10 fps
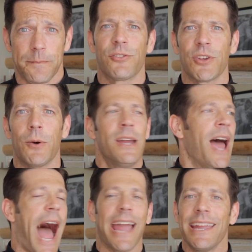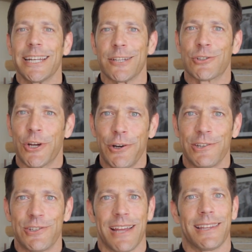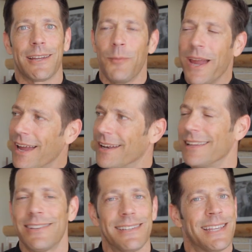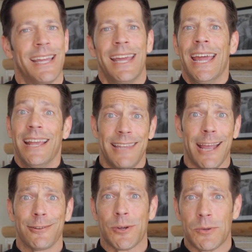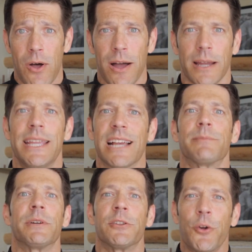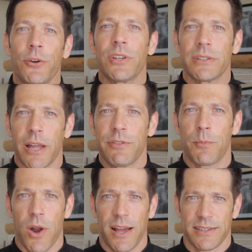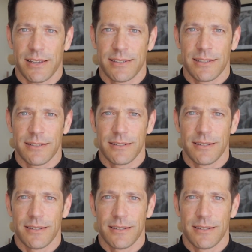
So I can get discouraged at man, it's taken so long. Yes, but learn to love the process.